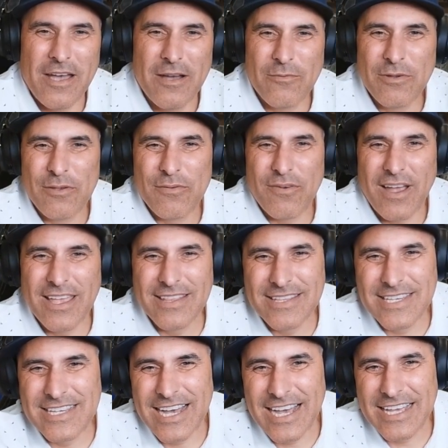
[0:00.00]
We
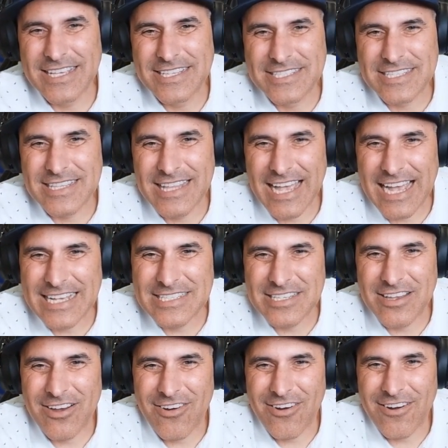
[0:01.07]
finally got his last
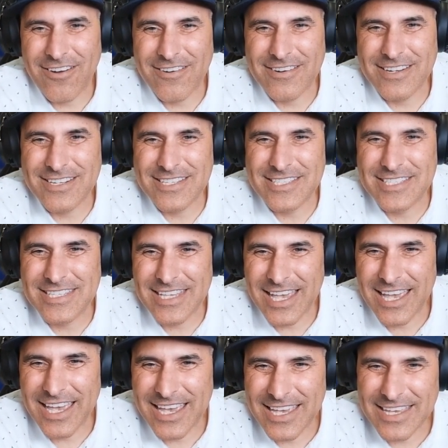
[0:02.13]
card in his
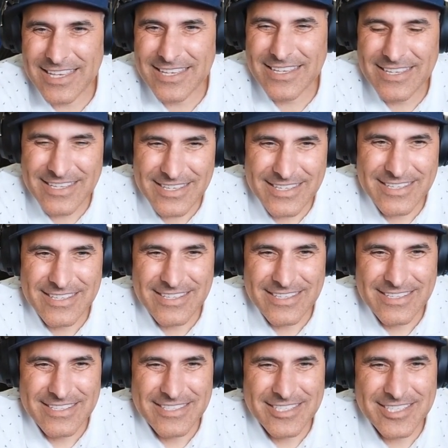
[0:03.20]
deck.
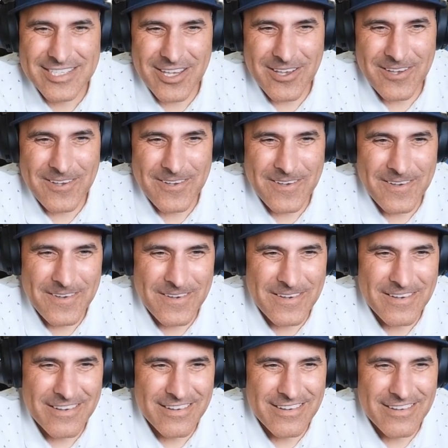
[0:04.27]

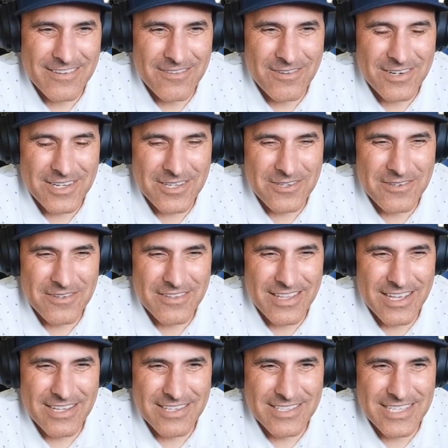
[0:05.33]
So, what a
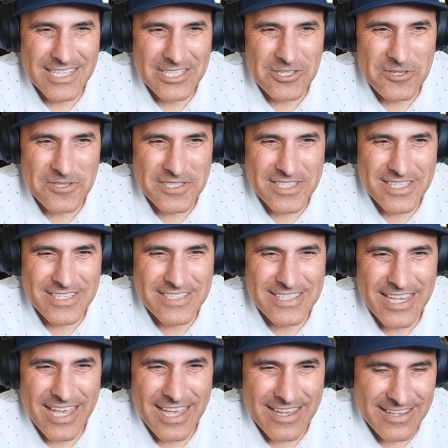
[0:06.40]
cool, interesting
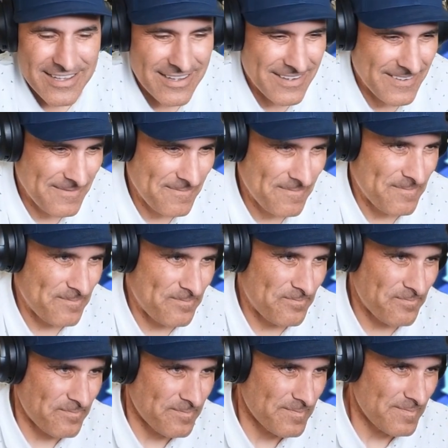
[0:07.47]
deck, huh?
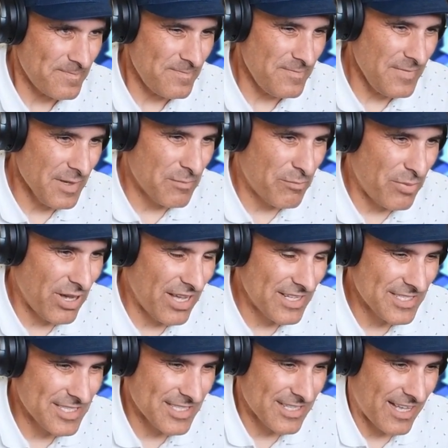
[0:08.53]

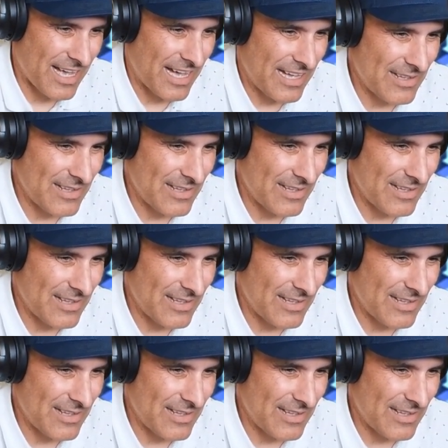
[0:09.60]
Bond slot,